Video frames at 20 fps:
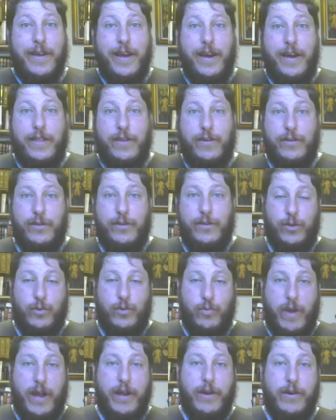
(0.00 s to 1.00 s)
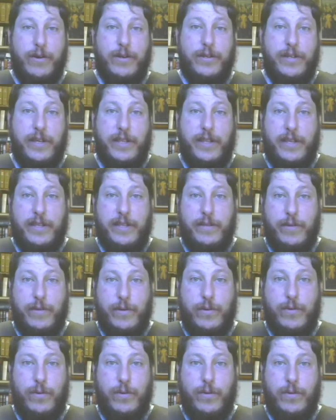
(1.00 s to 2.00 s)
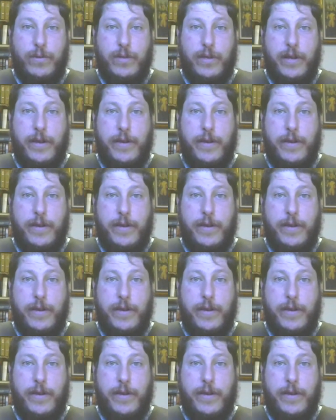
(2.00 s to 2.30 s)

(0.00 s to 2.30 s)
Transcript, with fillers: Uh, there's there's records in in the local.